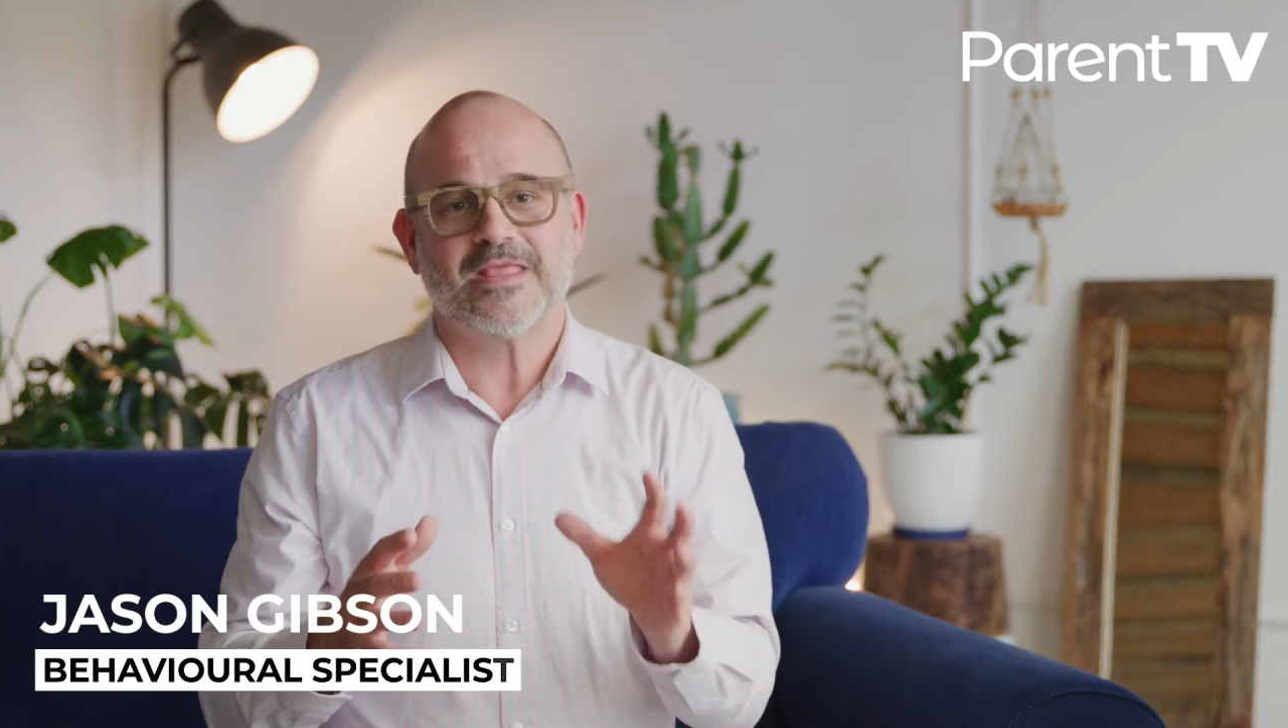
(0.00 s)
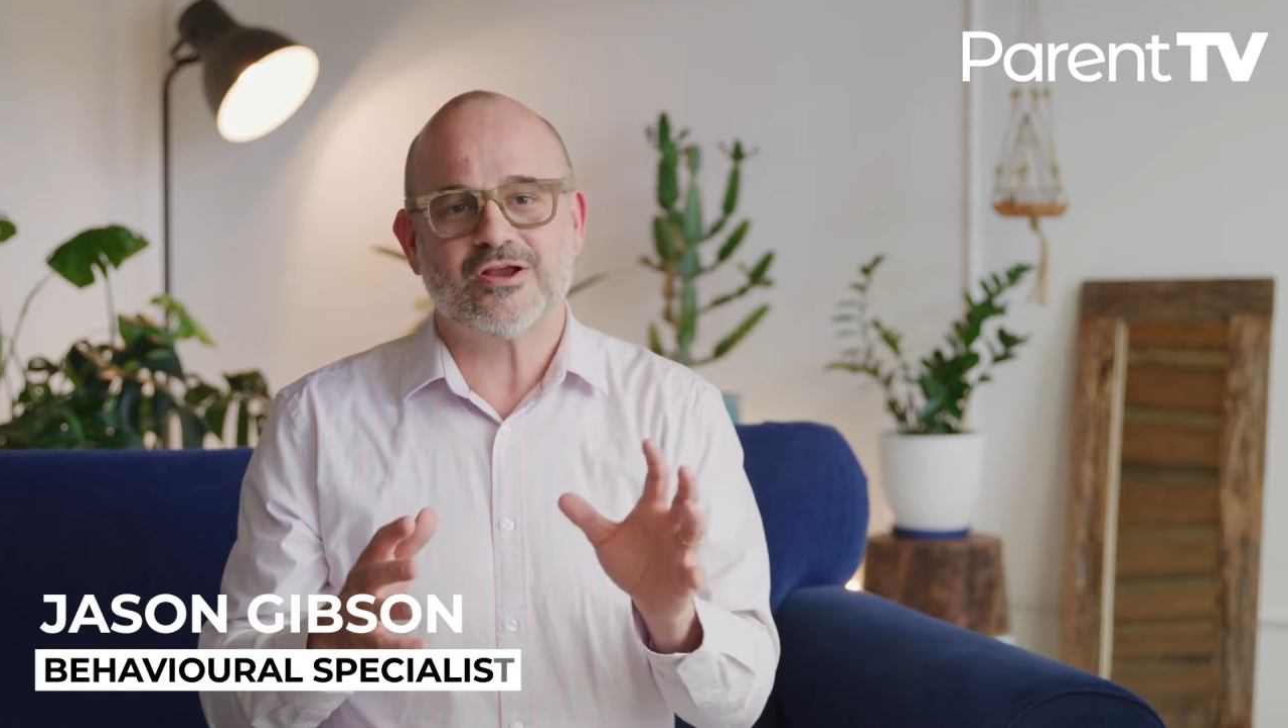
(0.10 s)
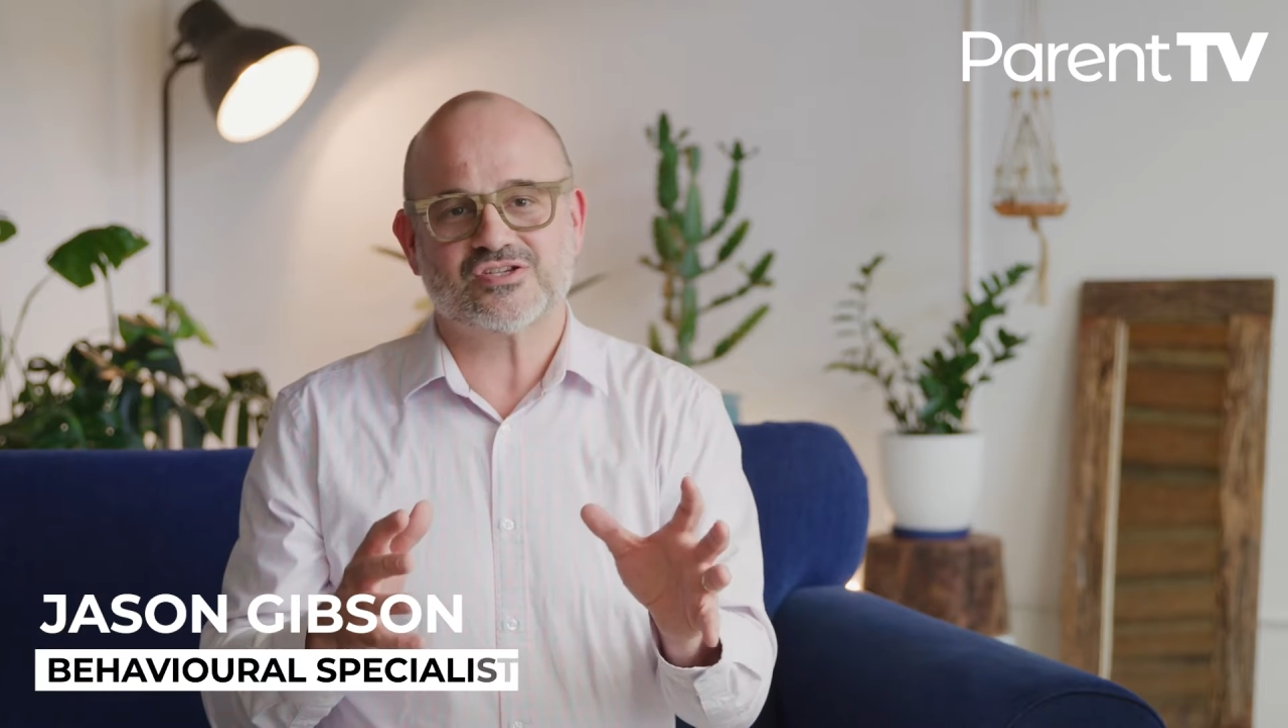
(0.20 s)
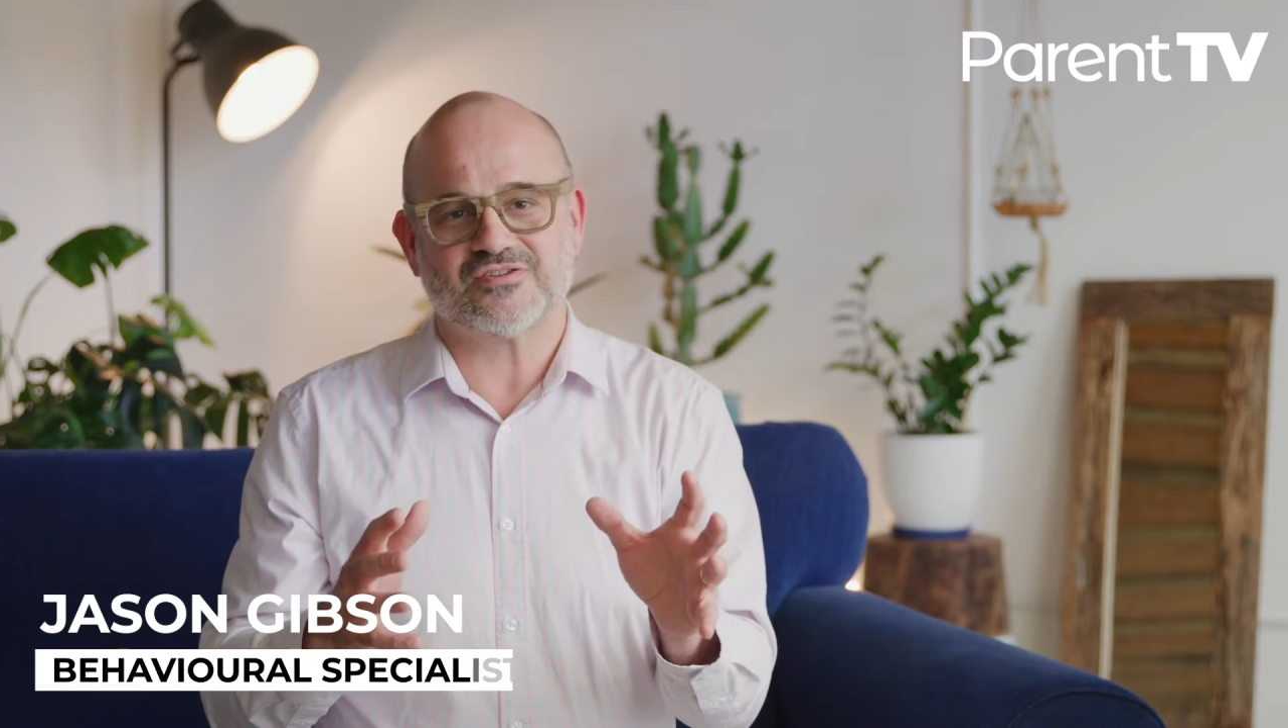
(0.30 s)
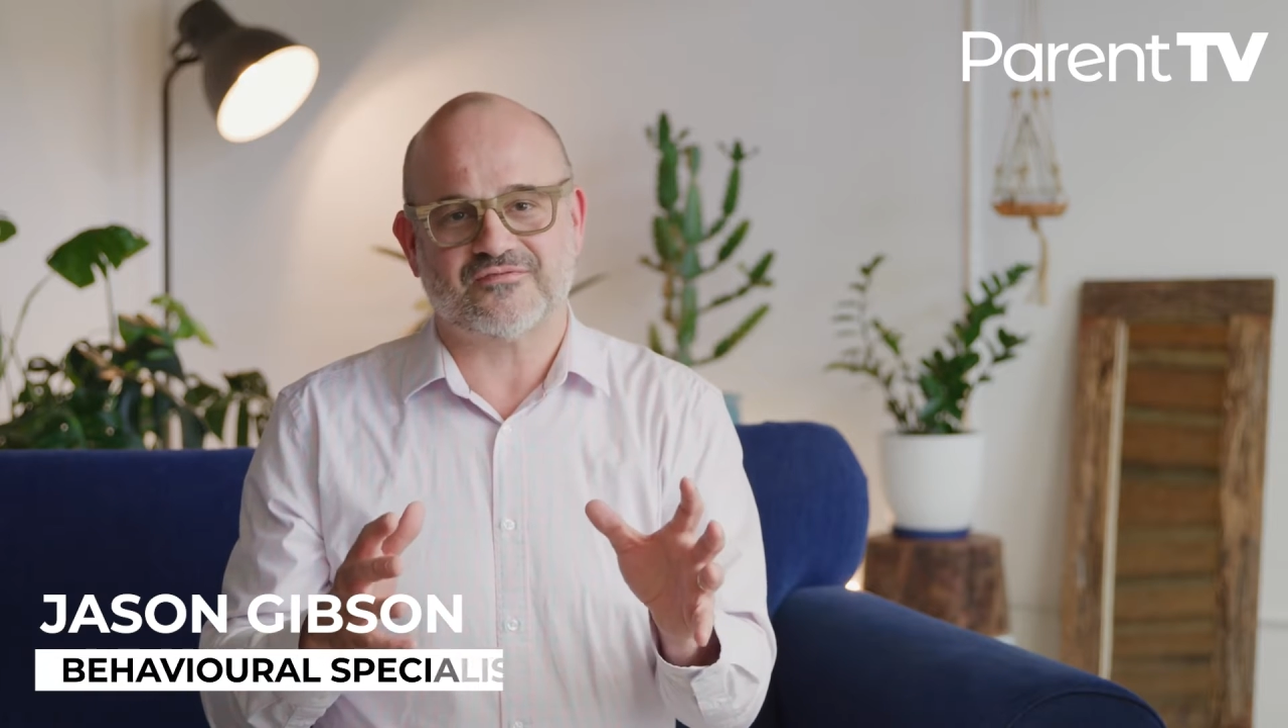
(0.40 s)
Here's the